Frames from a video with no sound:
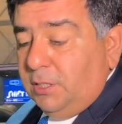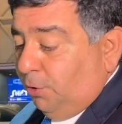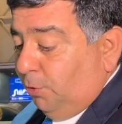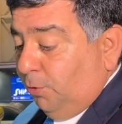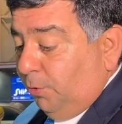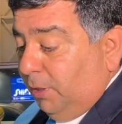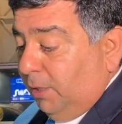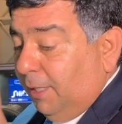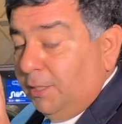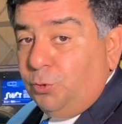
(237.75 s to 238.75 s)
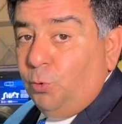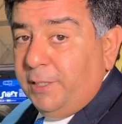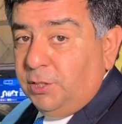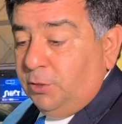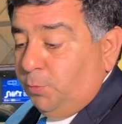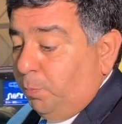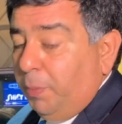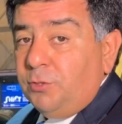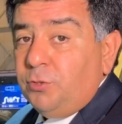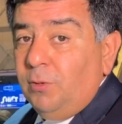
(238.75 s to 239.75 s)
so that's two engines with
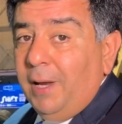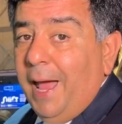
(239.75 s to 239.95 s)
petrol,